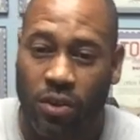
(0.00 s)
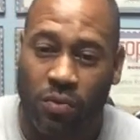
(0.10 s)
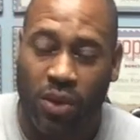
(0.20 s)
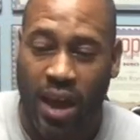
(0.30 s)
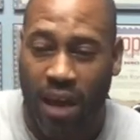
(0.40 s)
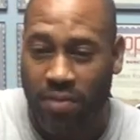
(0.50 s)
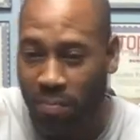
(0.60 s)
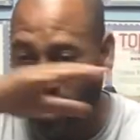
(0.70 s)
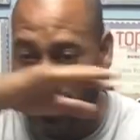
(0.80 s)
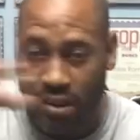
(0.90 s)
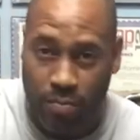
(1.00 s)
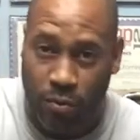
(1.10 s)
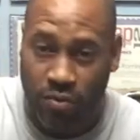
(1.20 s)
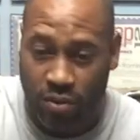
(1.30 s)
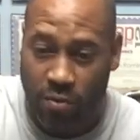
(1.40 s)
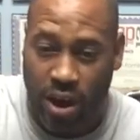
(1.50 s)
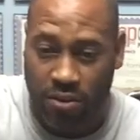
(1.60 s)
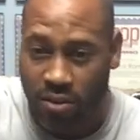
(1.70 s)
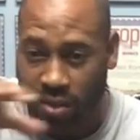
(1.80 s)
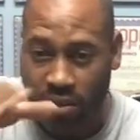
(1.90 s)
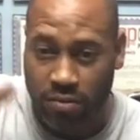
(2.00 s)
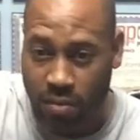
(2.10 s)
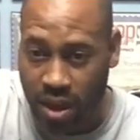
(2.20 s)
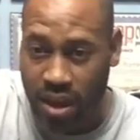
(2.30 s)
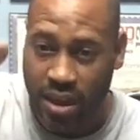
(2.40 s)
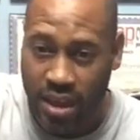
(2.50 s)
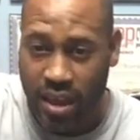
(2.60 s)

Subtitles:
we have the piece that moves the router this way.